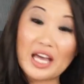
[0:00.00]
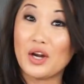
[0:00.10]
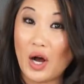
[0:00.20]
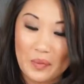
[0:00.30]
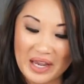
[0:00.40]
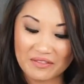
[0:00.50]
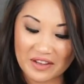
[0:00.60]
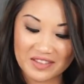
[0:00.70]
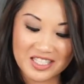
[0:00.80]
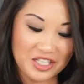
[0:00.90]
and all we have
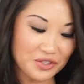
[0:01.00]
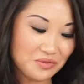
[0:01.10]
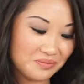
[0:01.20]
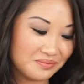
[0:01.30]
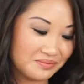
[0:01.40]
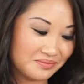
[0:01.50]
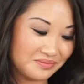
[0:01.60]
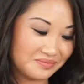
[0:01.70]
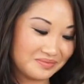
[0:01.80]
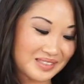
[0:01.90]
left to do
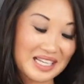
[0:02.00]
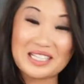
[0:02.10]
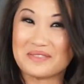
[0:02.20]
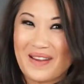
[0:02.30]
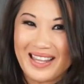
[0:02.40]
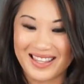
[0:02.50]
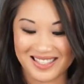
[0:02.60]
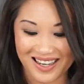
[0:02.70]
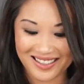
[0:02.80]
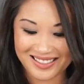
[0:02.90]
is make the
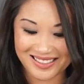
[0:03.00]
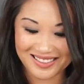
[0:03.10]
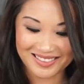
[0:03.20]
sauce.